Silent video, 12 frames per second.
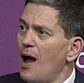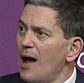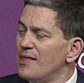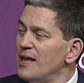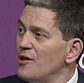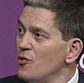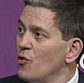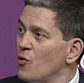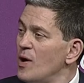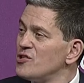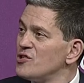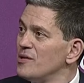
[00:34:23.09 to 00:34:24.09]
I think your
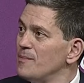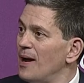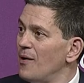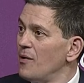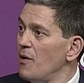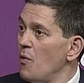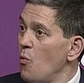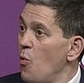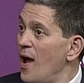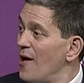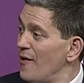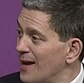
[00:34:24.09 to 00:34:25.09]
question about
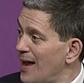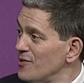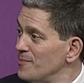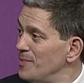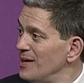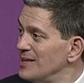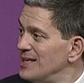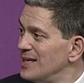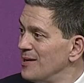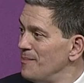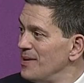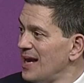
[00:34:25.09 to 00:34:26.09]
where accountability
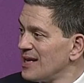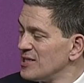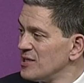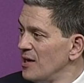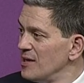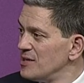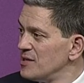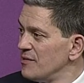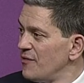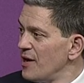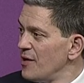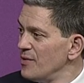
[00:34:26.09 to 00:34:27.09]
can be exercised is
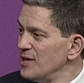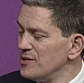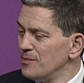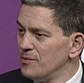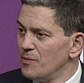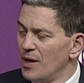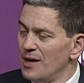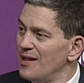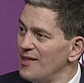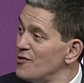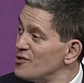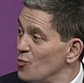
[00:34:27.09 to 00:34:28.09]
a very reasonable one.
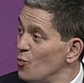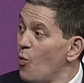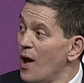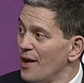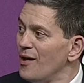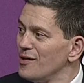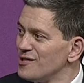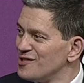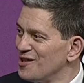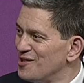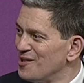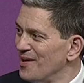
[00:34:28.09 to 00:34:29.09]
There isn't one
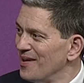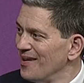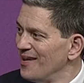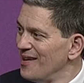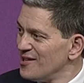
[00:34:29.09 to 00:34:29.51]
answer to it.